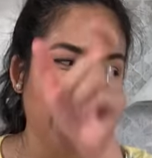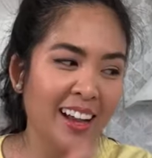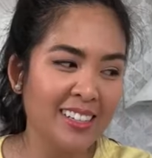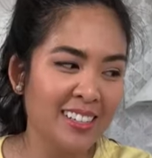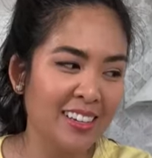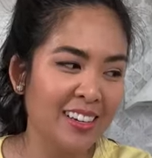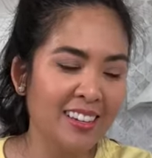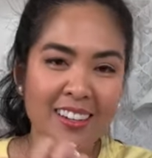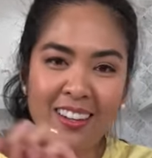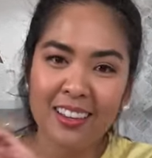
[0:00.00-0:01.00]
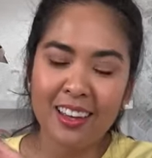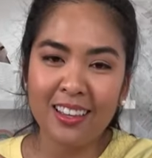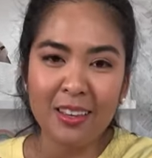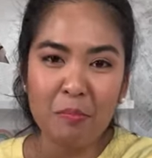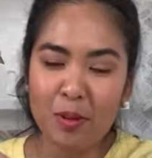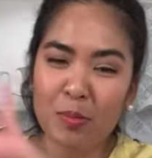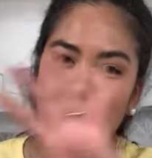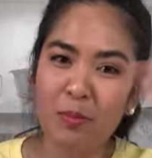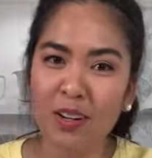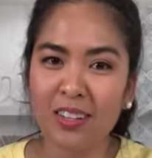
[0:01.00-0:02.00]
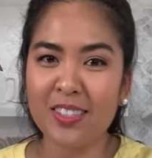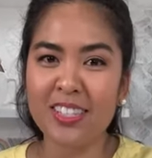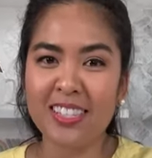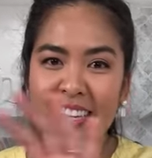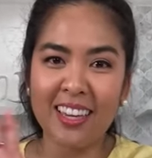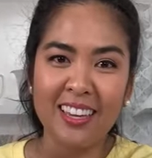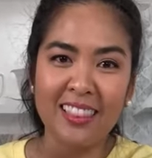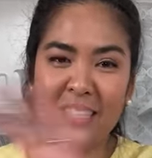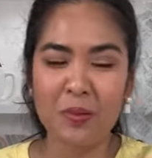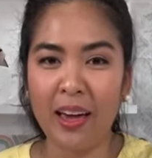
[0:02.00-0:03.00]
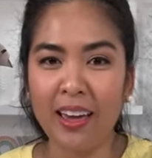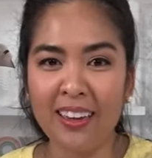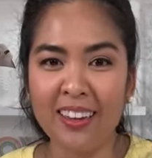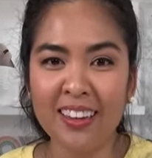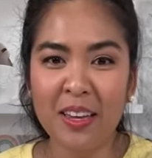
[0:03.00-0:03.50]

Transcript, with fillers: accident, and I think most people are used to seeing it this way.